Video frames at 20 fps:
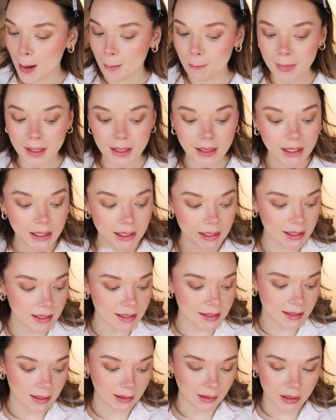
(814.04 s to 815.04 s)
a million
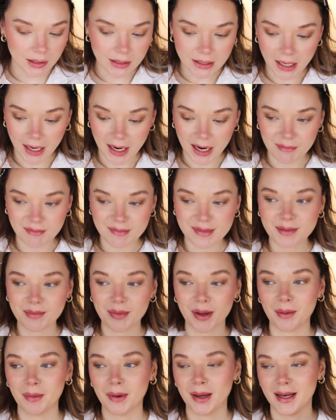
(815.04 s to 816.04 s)
gazillion times,
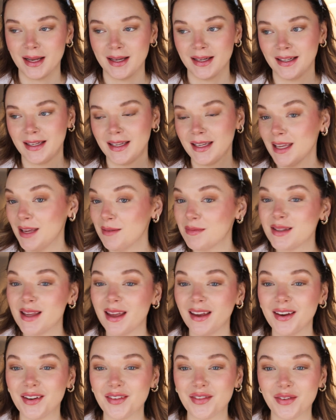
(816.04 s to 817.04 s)
but I'm gonna keep
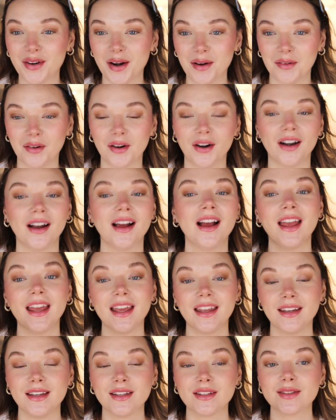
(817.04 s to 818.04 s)
saying it forever.
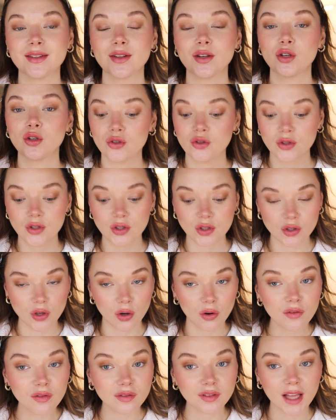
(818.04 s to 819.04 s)
It is
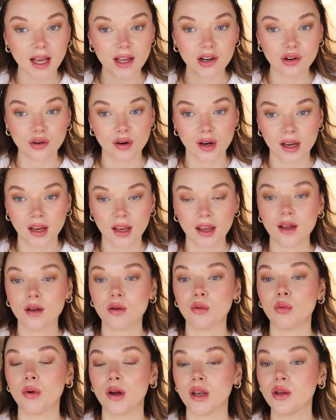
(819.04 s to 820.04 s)
so flattering
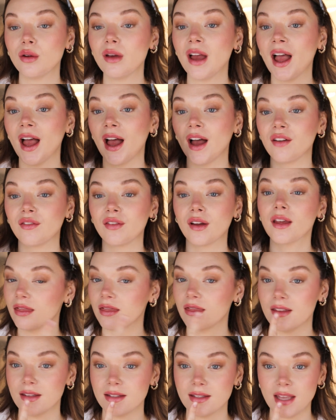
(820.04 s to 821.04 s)
when you have
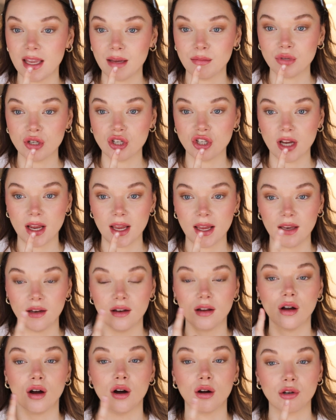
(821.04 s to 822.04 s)
the same
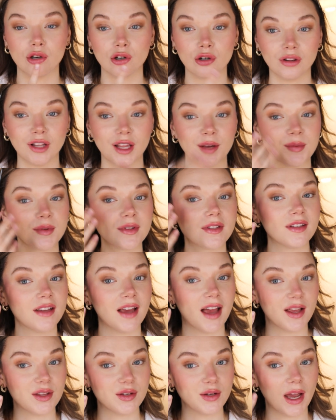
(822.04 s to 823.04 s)
shade on your lips
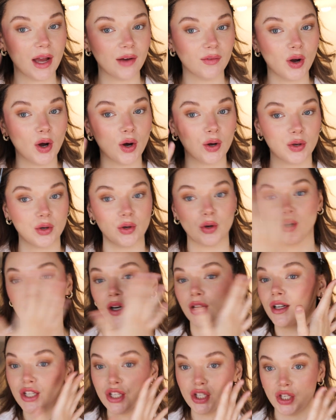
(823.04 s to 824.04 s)
as you have on
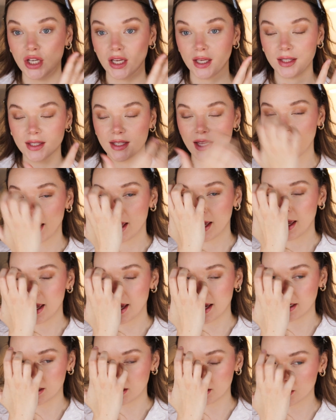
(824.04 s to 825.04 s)
your cheeks.
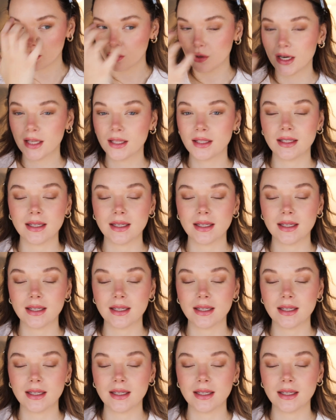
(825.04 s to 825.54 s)
It just creates